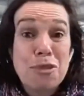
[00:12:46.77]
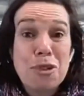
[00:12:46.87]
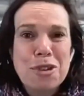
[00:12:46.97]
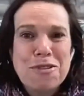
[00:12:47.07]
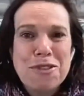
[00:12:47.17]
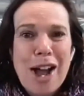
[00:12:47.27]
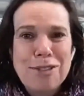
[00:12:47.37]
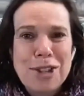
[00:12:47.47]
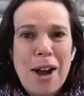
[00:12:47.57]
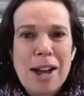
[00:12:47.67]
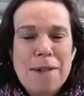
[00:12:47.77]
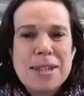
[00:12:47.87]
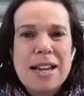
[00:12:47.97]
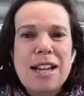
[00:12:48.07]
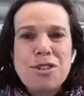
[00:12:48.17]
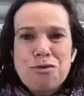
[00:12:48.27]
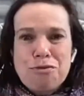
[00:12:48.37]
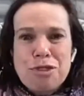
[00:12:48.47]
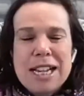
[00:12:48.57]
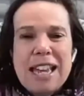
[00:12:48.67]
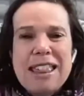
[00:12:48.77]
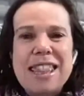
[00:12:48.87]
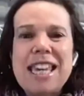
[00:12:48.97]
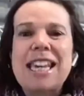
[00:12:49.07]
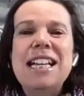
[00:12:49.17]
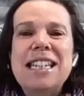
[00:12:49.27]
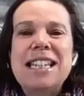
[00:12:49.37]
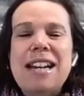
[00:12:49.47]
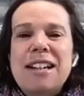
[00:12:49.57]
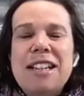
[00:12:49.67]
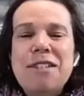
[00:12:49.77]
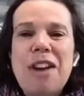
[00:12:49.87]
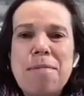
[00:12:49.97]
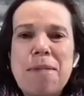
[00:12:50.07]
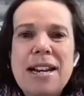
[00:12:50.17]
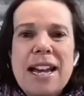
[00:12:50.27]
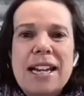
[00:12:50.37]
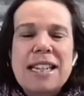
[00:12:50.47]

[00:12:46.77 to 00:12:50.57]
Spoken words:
4 or 5 times. It's really thick and snuggly around my neck.